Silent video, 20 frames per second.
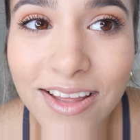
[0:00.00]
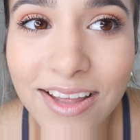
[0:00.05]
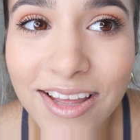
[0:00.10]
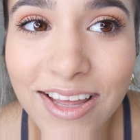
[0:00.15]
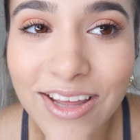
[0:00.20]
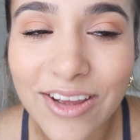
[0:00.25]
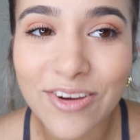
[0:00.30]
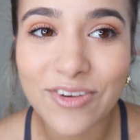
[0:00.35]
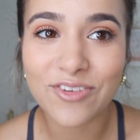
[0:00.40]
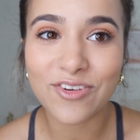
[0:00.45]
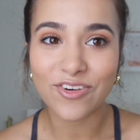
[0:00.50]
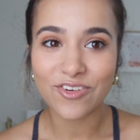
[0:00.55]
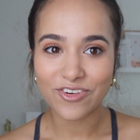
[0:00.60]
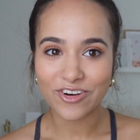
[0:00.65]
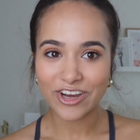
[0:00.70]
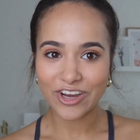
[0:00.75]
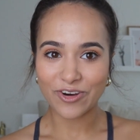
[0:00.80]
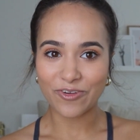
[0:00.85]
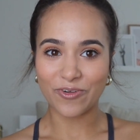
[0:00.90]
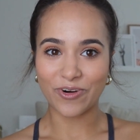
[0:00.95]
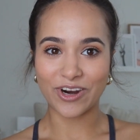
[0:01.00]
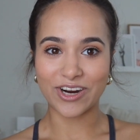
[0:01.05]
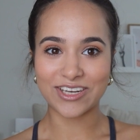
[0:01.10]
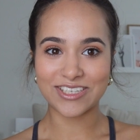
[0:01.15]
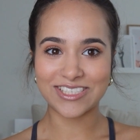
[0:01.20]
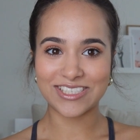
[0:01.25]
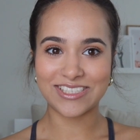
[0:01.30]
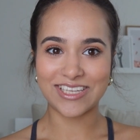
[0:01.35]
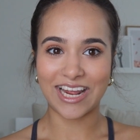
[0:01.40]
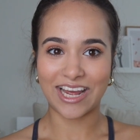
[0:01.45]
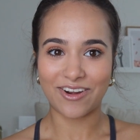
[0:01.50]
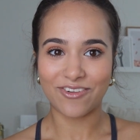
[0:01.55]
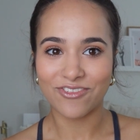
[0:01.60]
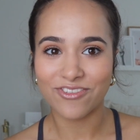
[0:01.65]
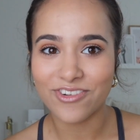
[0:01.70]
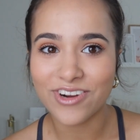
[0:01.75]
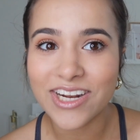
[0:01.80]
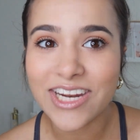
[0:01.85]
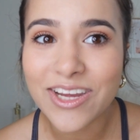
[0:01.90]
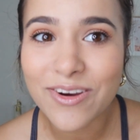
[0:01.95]
it works like
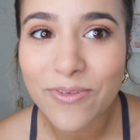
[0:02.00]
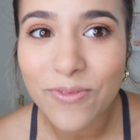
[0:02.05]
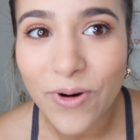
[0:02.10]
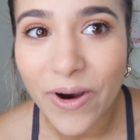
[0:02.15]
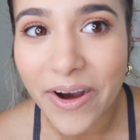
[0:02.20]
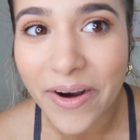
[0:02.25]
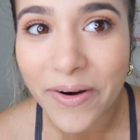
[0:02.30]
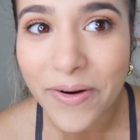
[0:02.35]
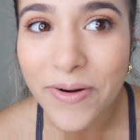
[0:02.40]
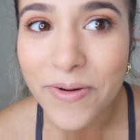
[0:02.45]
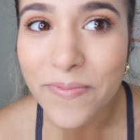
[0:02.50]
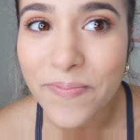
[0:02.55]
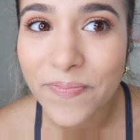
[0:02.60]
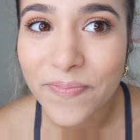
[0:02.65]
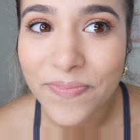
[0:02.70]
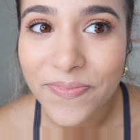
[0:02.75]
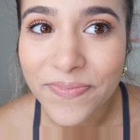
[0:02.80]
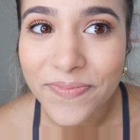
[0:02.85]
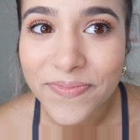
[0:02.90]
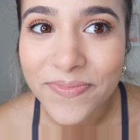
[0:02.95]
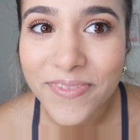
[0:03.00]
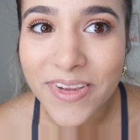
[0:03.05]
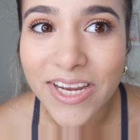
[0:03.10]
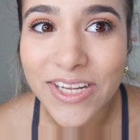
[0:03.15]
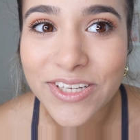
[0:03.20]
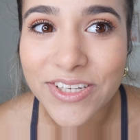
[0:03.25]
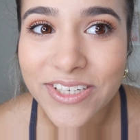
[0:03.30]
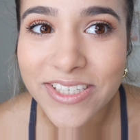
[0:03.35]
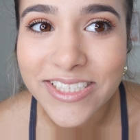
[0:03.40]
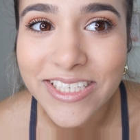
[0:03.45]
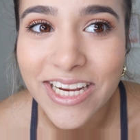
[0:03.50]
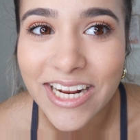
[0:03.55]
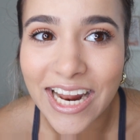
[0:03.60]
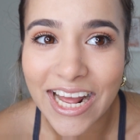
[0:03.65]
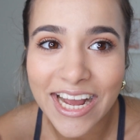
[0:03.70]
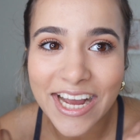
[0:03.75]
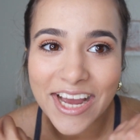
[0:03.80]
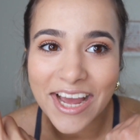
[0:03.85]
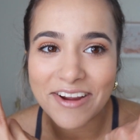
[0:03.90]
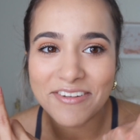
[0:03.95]
really well. And you can see
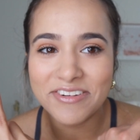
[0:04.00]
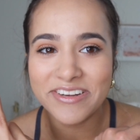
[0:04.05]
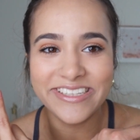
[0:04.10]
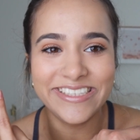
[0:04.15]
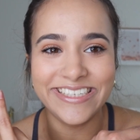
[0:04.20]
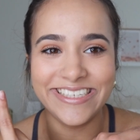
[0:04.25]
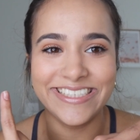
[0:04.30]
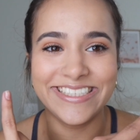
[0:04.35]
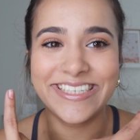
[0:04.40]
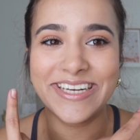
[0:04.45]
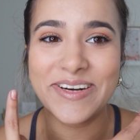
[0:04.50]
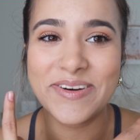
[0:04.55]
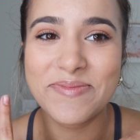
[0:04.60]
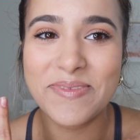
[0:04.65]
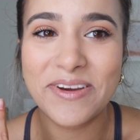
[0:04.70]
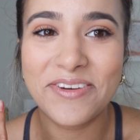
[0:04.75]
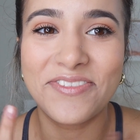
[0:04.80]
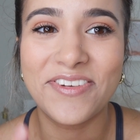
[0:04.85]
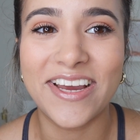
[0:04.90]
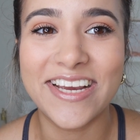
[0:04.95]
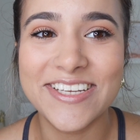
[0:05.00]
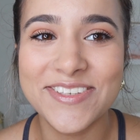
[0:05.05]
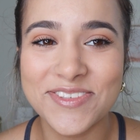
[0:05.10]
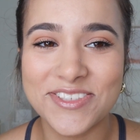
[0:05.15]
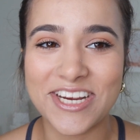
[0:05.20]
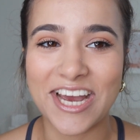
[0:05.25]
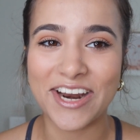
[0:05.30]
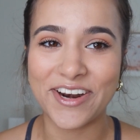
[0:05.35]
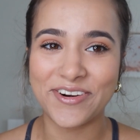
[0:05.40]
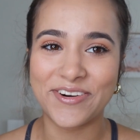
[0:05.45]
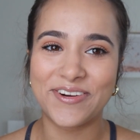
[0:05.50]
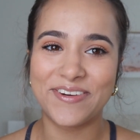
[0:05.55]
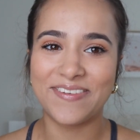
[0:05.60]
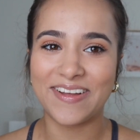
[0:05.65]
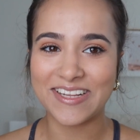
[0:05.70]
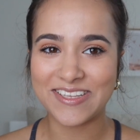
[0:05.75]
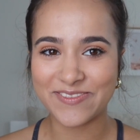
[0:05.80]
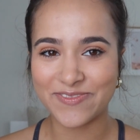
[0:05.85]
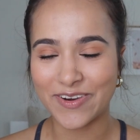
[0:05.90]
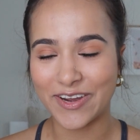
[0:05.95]
like every detail on my face, which I don't know if
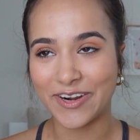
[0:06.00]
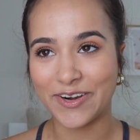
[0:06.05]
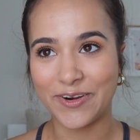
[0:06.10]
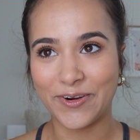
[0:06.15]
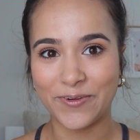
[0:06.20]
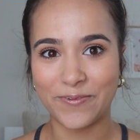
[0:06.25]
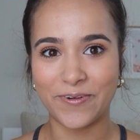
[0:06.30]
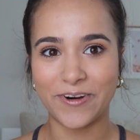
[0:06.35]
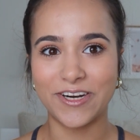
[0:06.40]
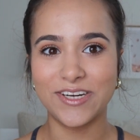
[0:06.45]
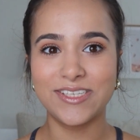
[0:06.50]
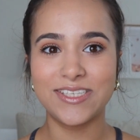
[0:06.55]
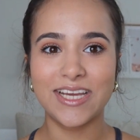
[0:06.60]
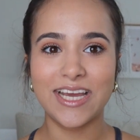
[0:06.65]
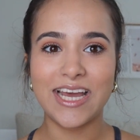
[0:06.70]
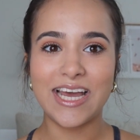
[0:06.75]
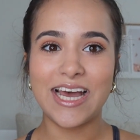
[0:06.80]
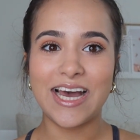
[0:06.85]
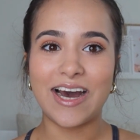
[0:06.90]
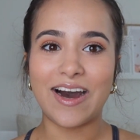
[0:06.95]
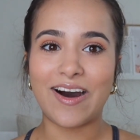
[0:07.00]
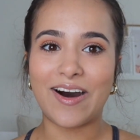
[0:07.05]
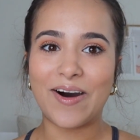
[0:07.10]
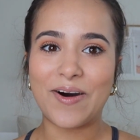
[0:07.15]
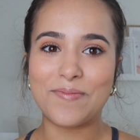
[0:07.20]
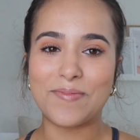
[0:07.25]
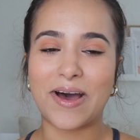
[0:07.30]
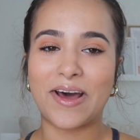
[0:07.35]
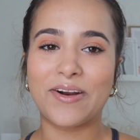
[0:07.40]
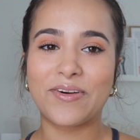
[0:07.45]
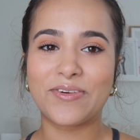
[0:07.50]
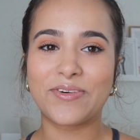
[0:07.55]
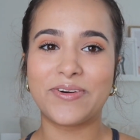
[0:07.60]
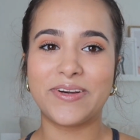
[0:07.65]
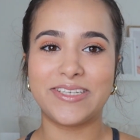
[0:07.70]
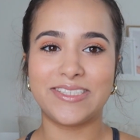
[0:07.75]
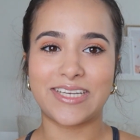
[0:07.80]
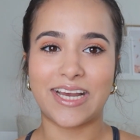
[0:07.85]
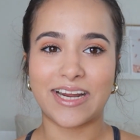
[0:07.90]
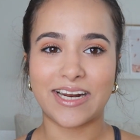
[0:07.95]
that's better or worse. I don't know
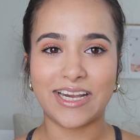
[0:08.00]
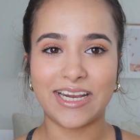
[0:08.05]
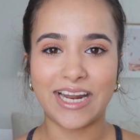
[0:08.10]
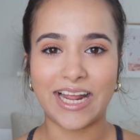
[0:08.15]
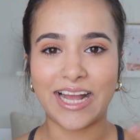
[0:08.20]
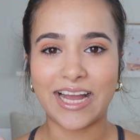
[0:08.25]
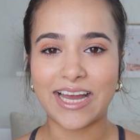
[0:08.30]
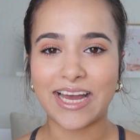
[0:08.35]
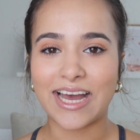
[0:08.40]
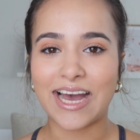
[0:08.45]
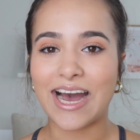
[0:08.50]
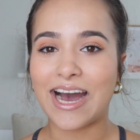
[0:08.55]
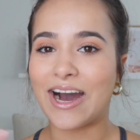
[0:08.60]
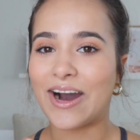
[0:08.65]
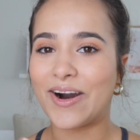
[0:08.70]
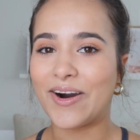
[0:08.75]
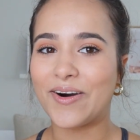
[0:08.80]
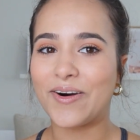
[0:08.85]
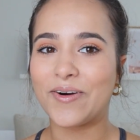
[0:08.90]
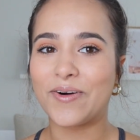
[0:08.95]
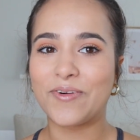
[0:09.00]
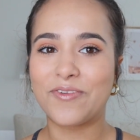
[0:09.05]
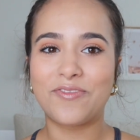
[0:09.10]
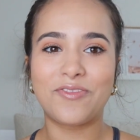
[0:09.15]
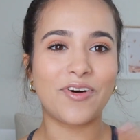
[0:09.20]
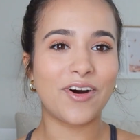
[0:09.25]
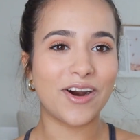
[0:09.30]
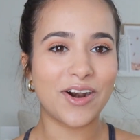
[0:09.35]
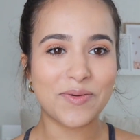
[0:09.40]
exactly like how far